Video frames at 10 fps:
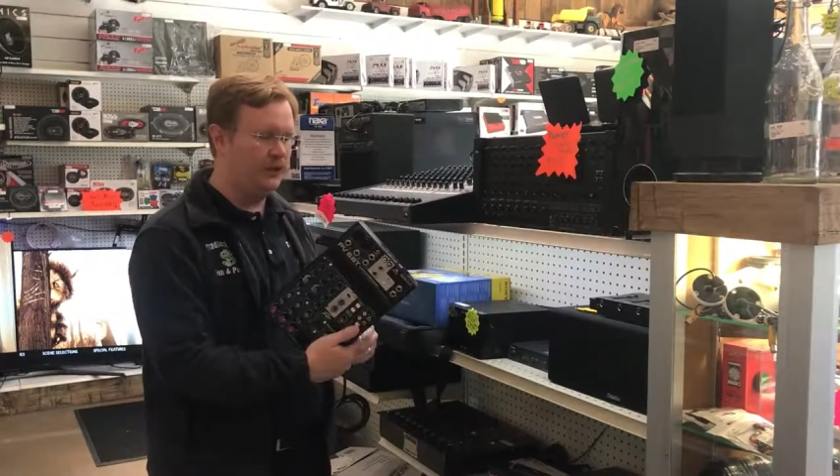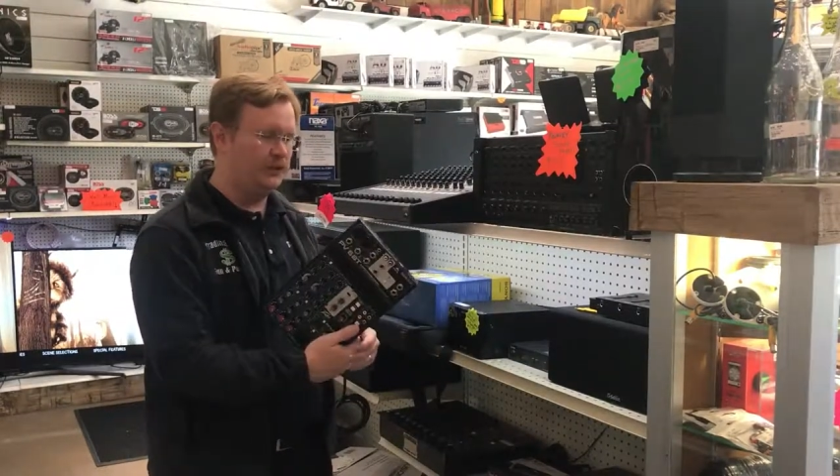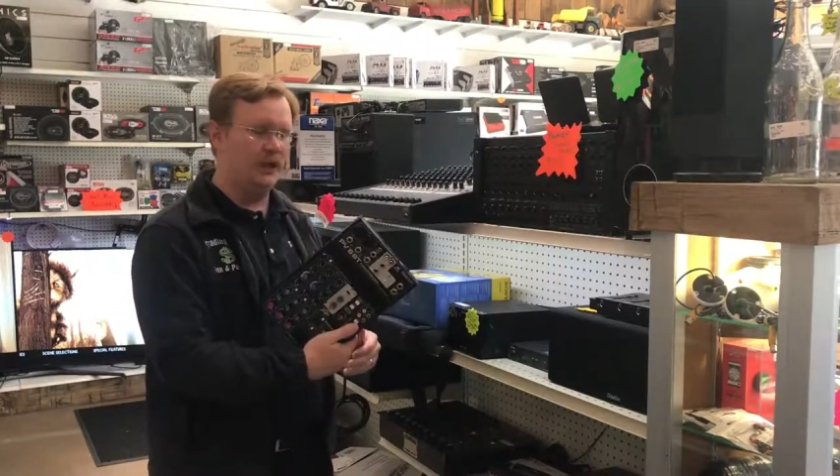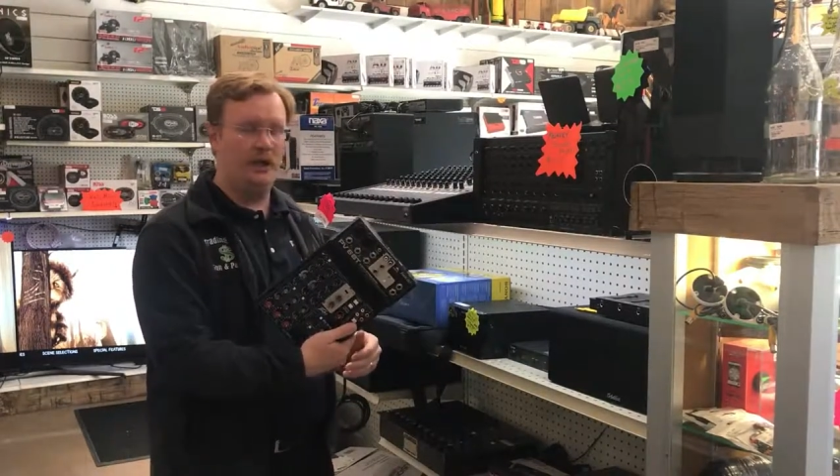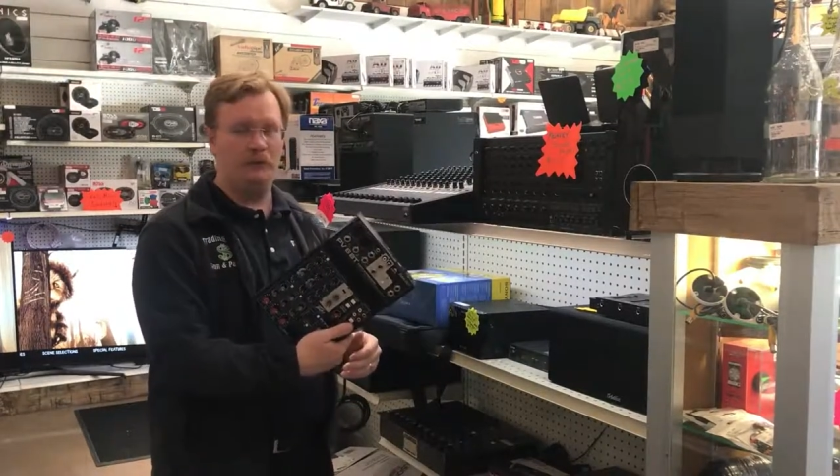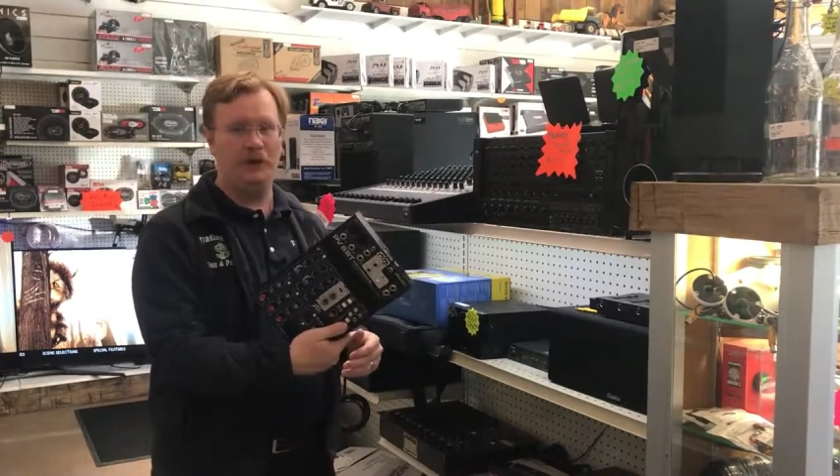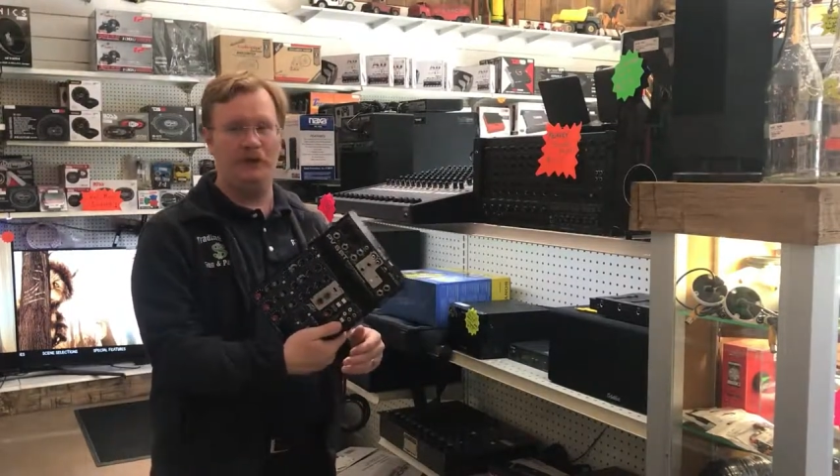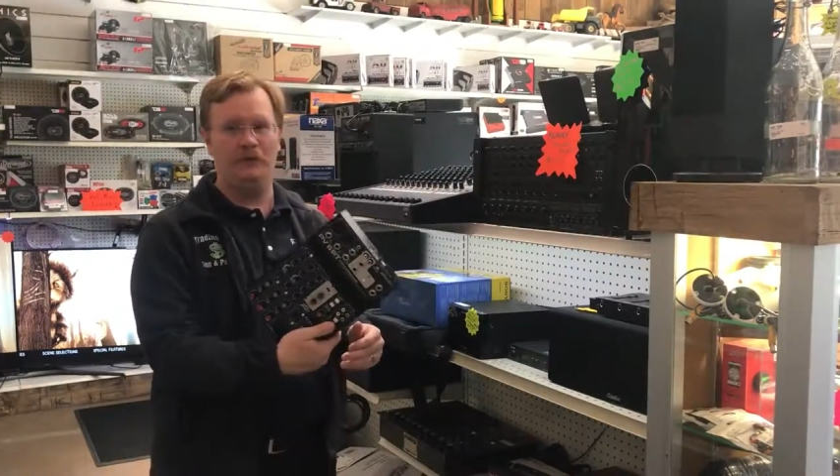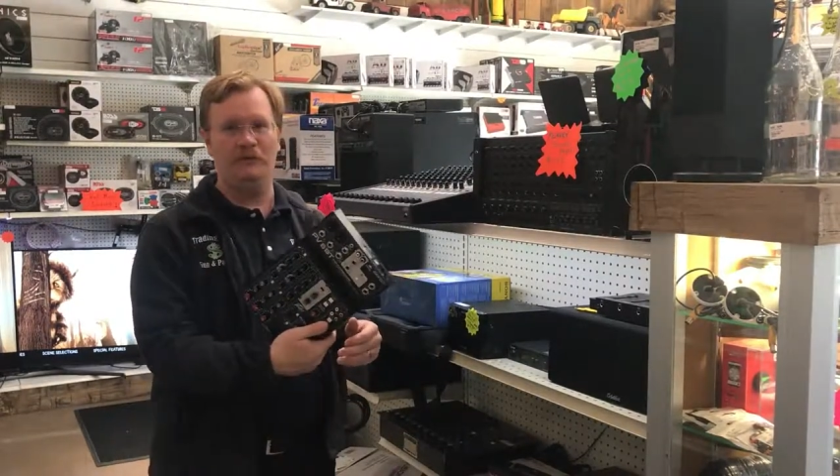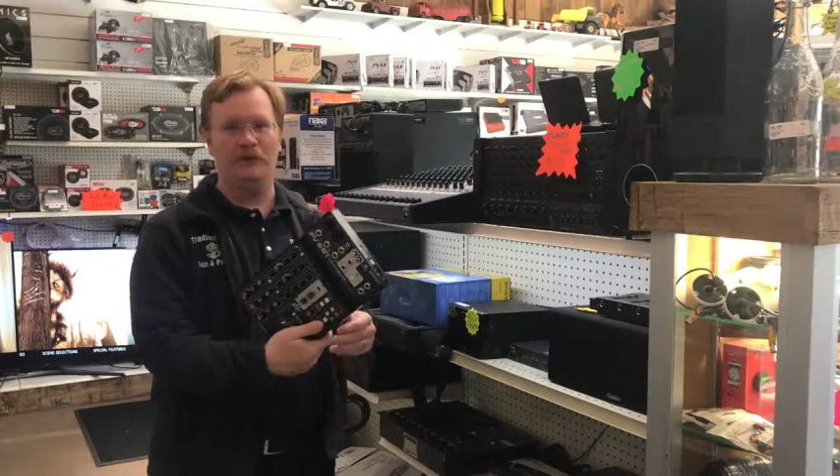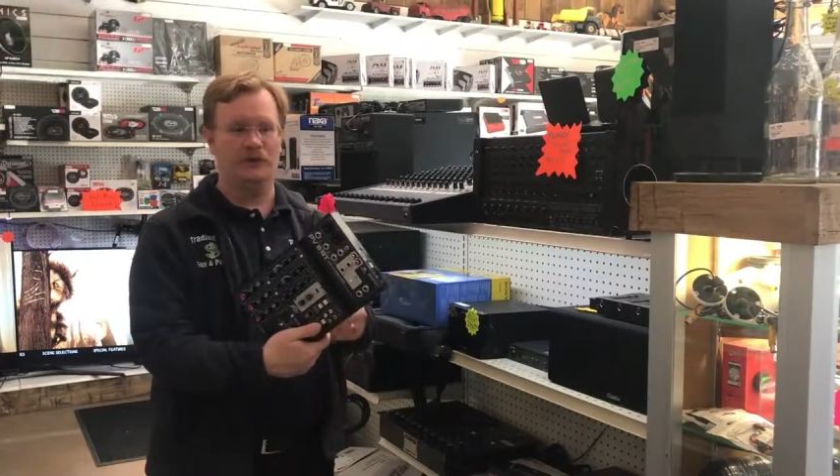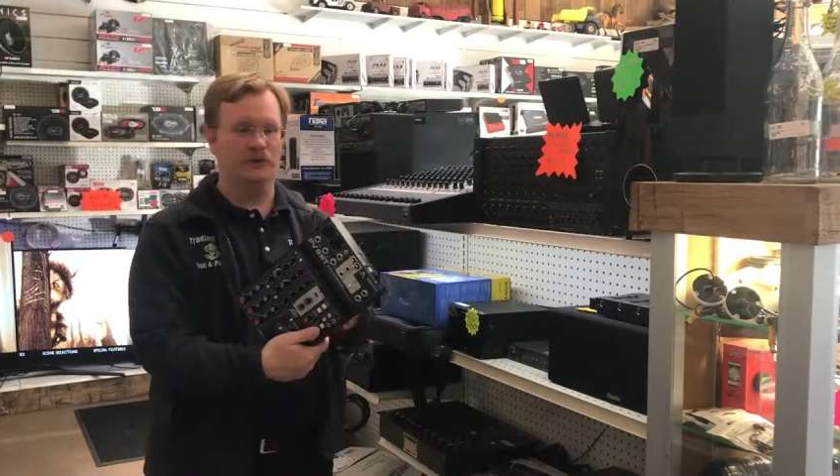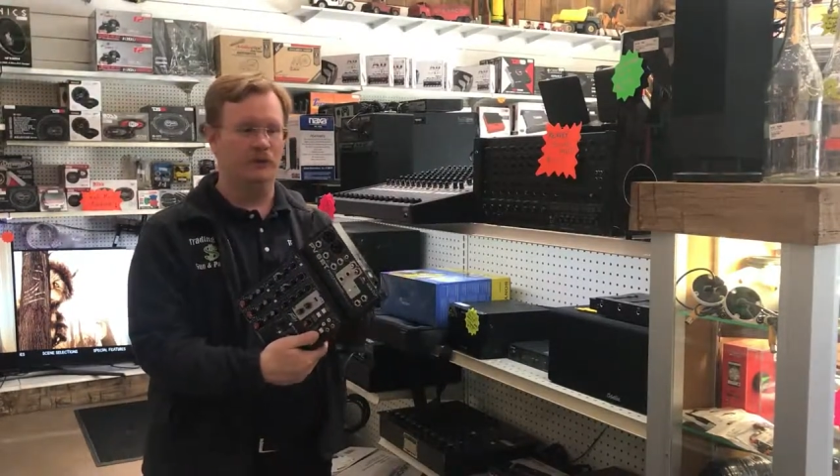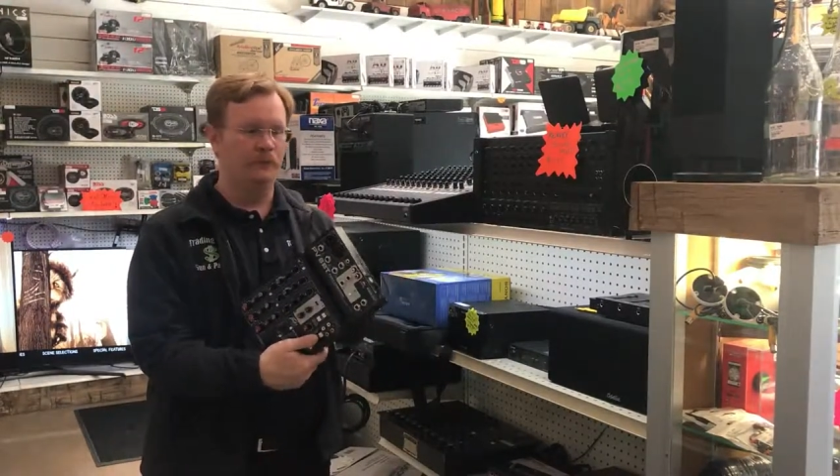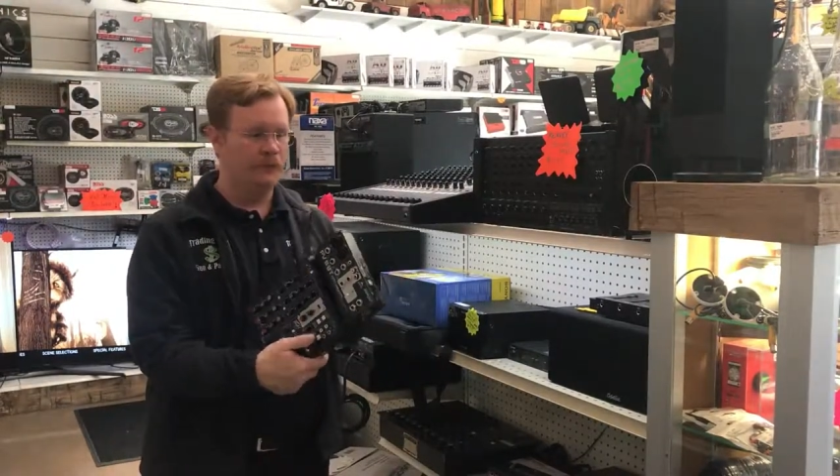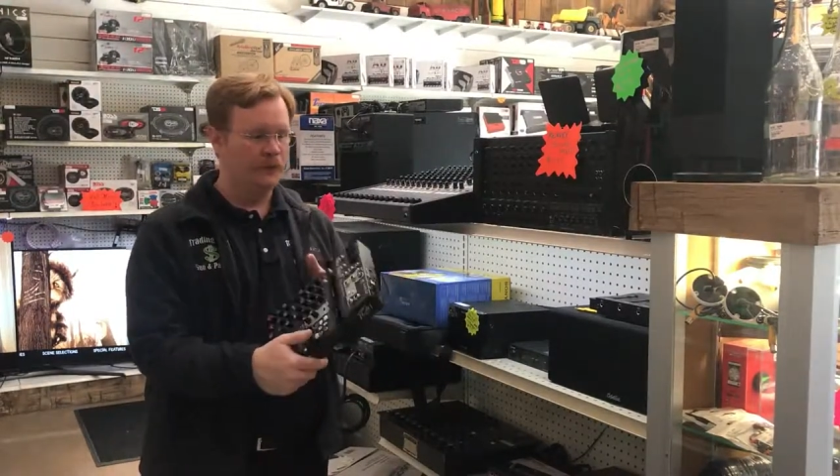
this kind of PV mixer.